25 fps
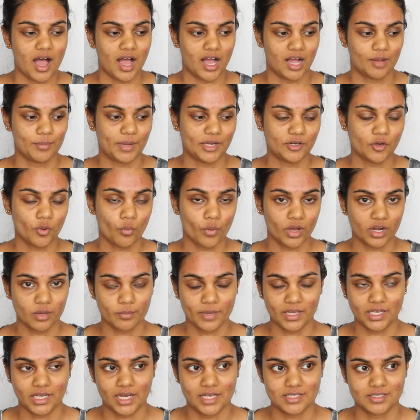I know one
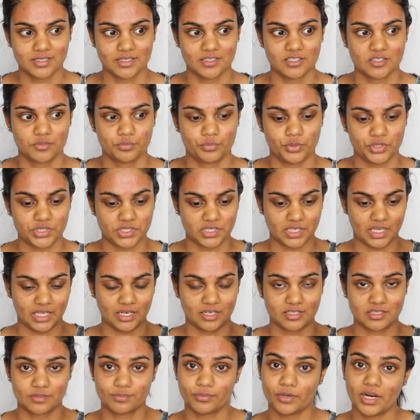of my cousins puts it
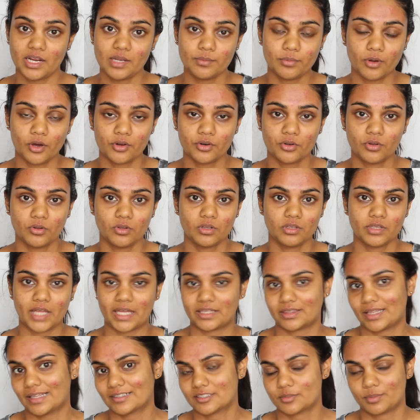in a spray bottle,
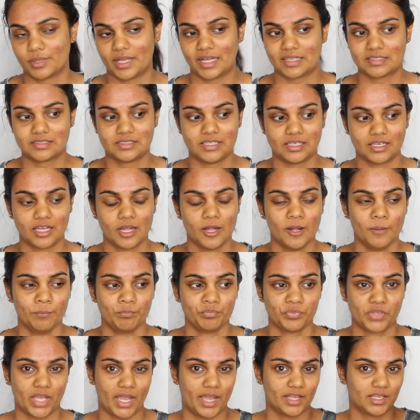like that's plastic,
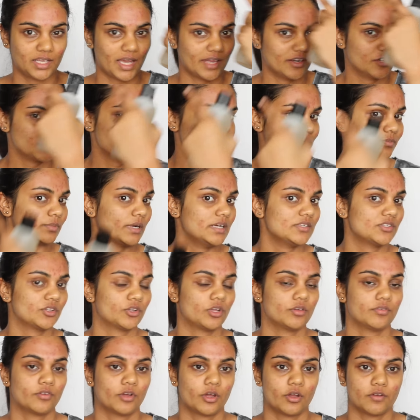and kind of just sprays
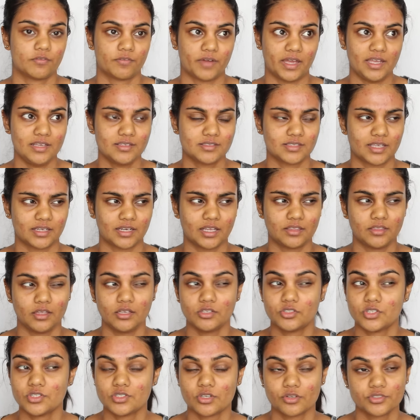it all over her face, and I
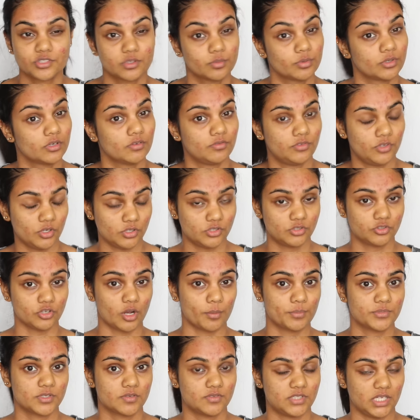think she's also put a few
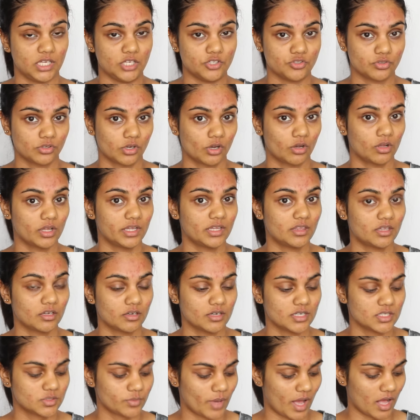drops of tea tree oil in
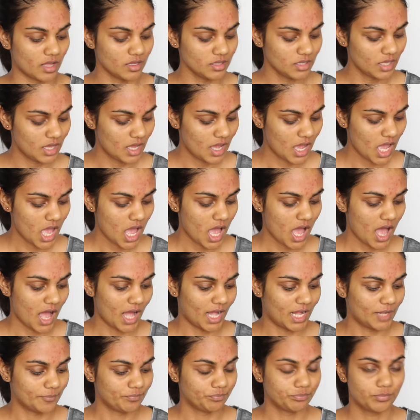there as well.
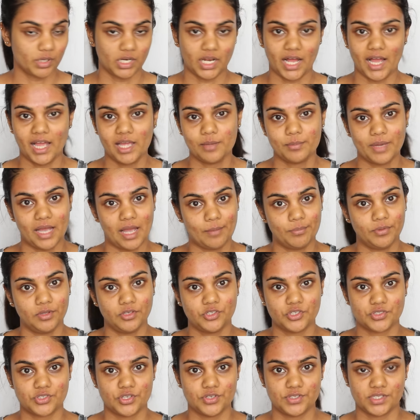But I'm
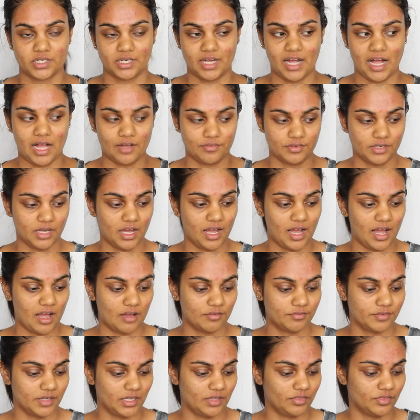happy just using it half and
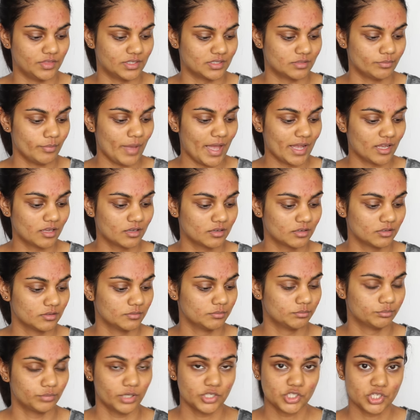half in this MAC
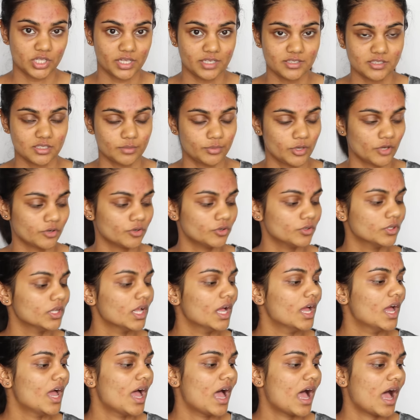brush cleanser bottle.
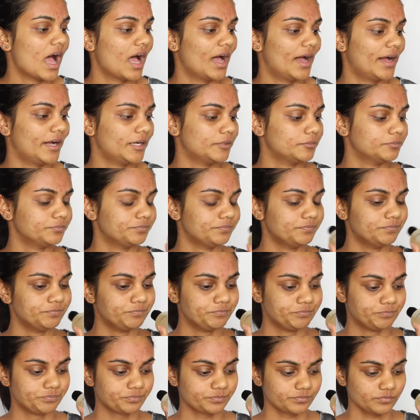
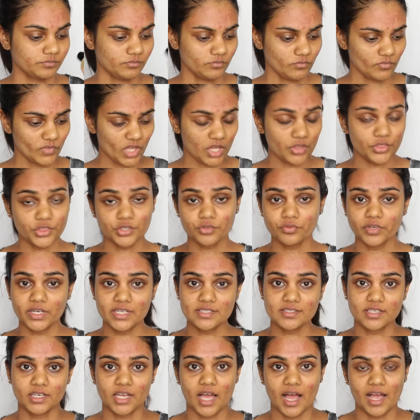The
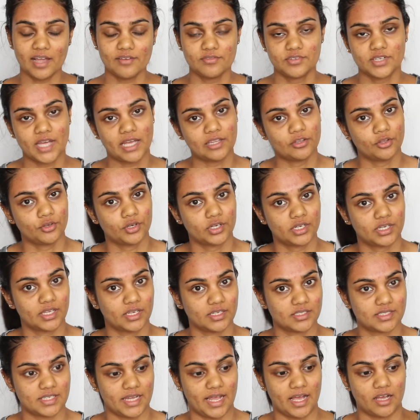reason I've diluted
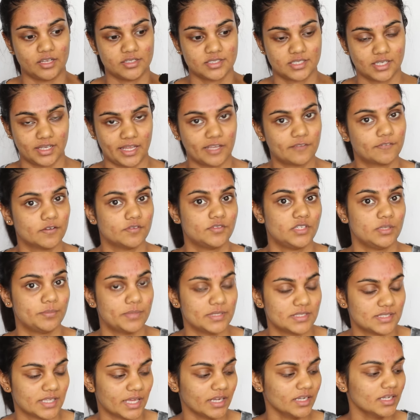it down to like
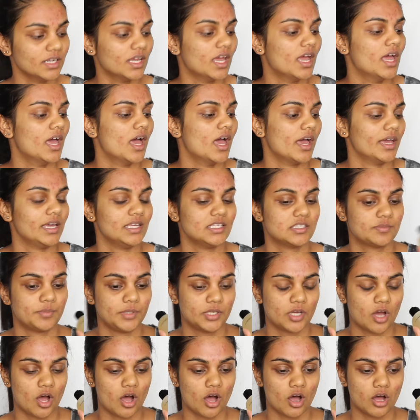50% is
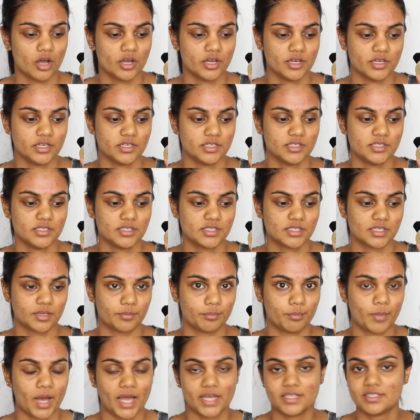because
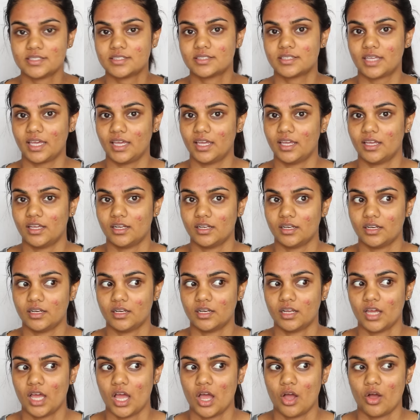my
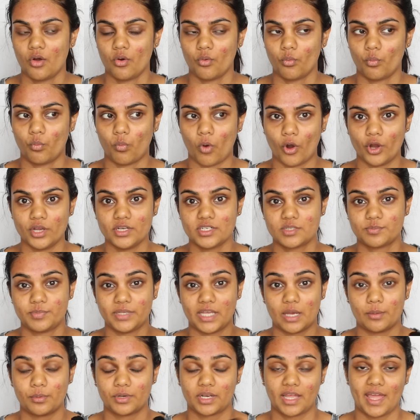skin won't
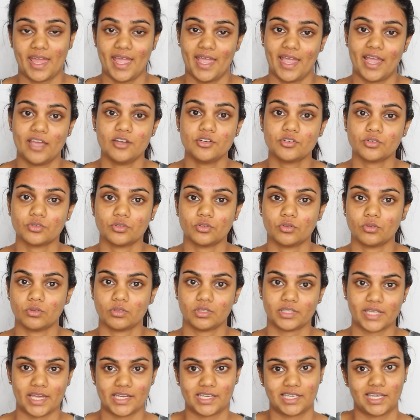be able to
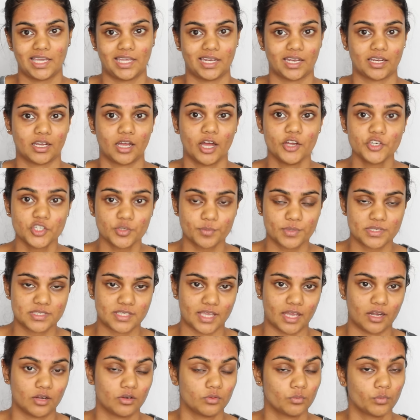handle like it at
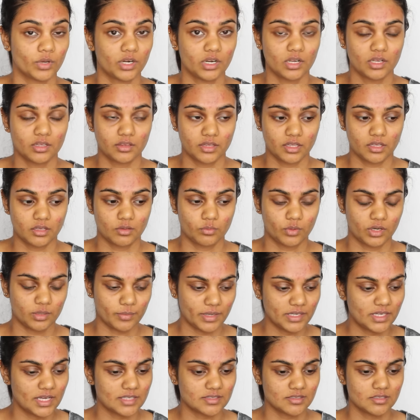100%. One
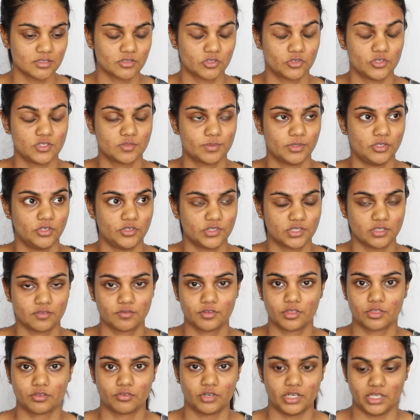of my cousins who's been using
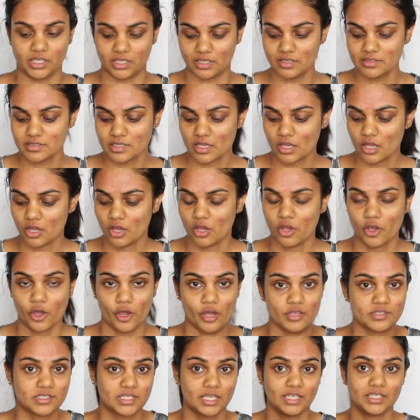it for 3 years,
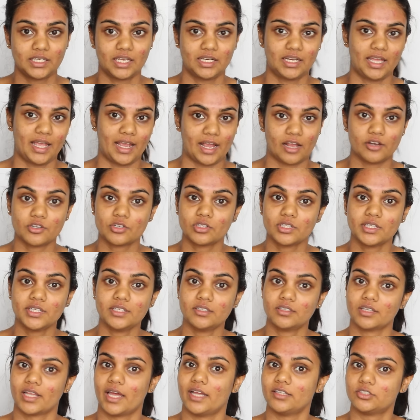her skin can handle
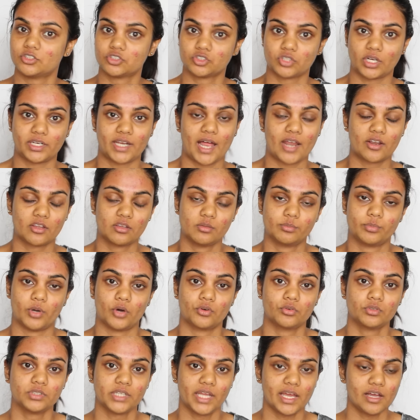it like straight out of the
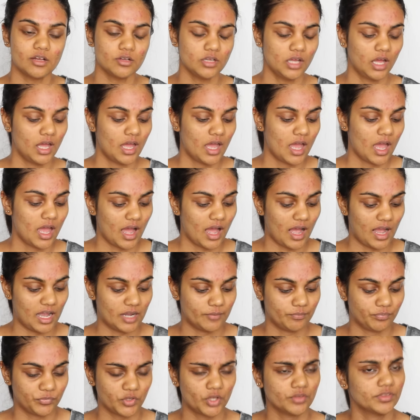bottle now.
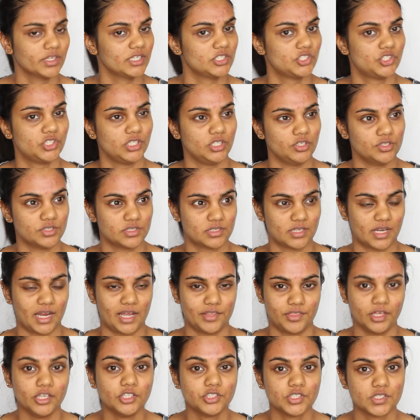Not that she uses it,
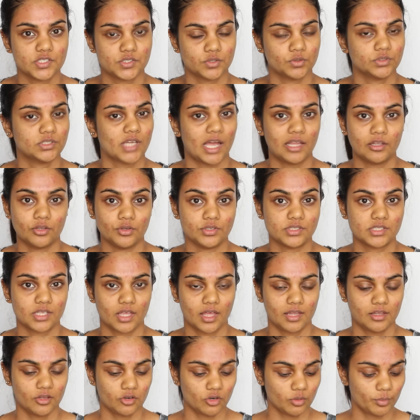I think she still dilutes
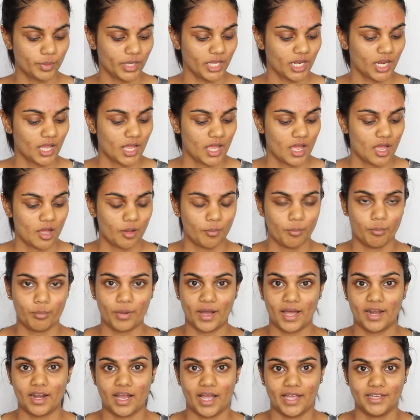it a little bit,
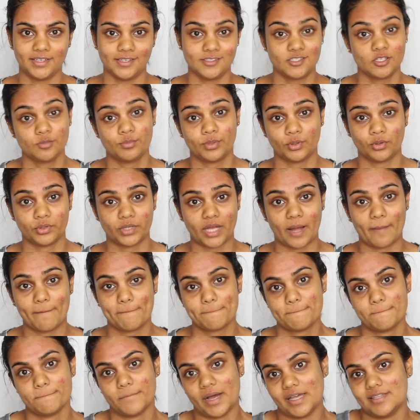but I need to build
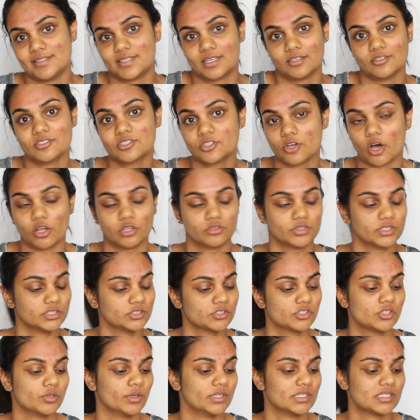up my skin's
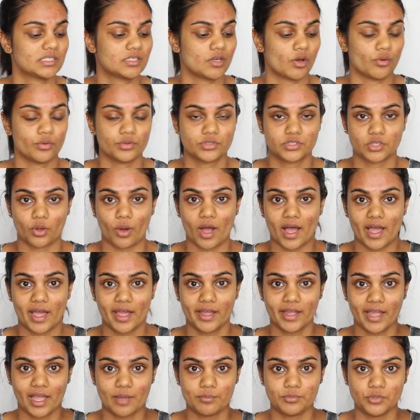tolerance to it still. So
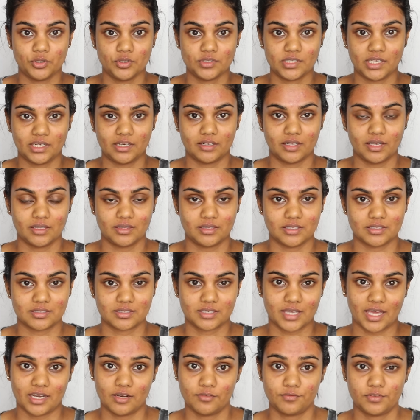I am using
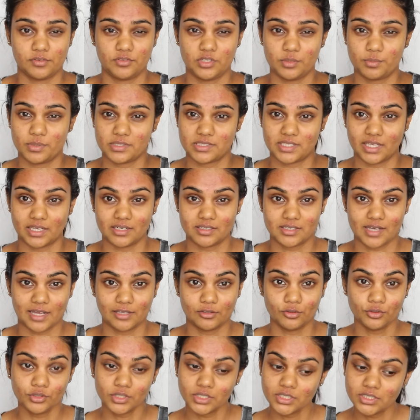this kind of 50%
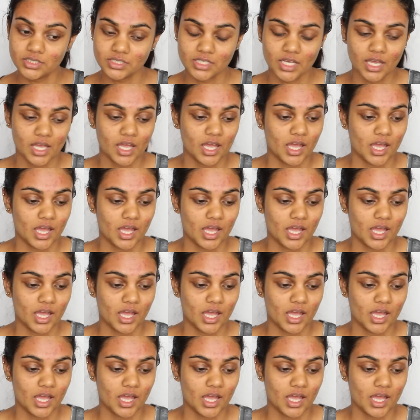diluted